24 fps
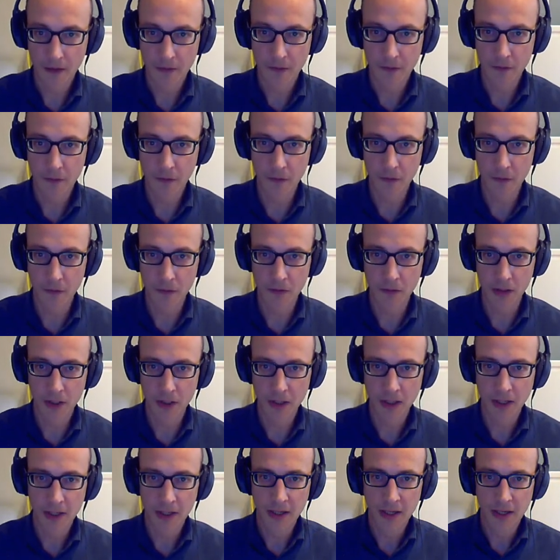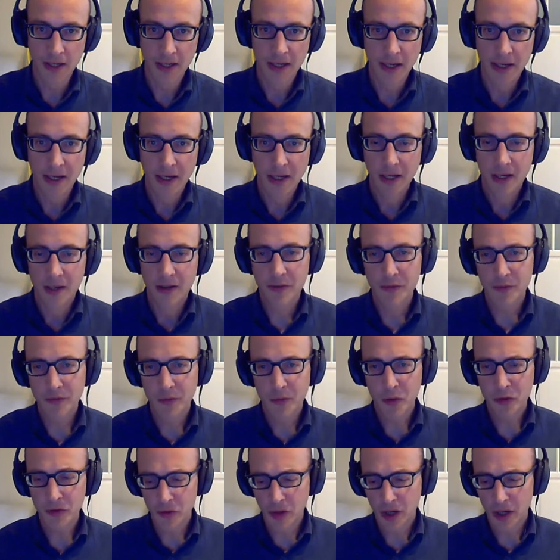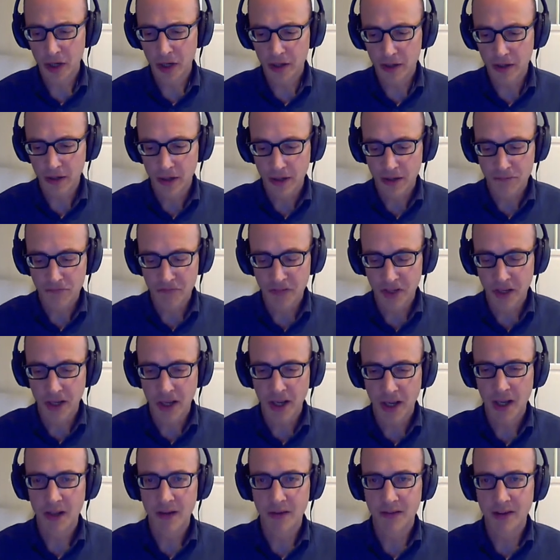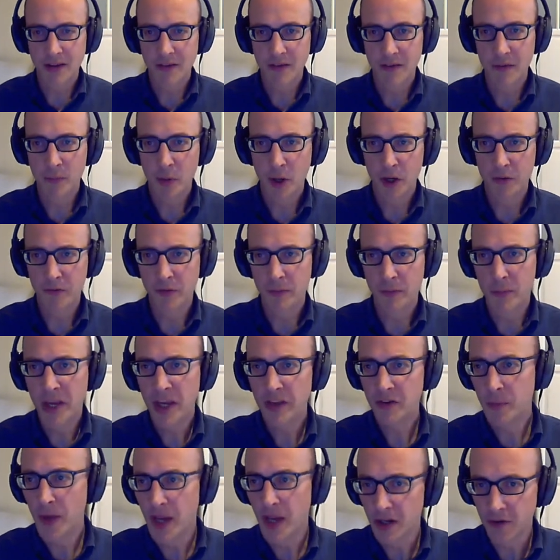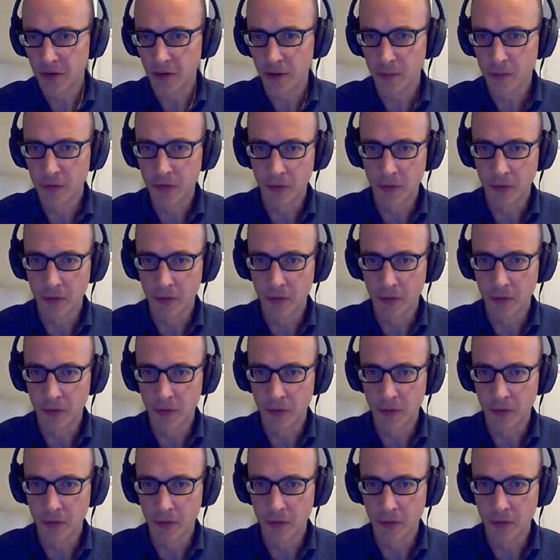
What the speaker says: So this is, of course, not, this is part of a big spectrum.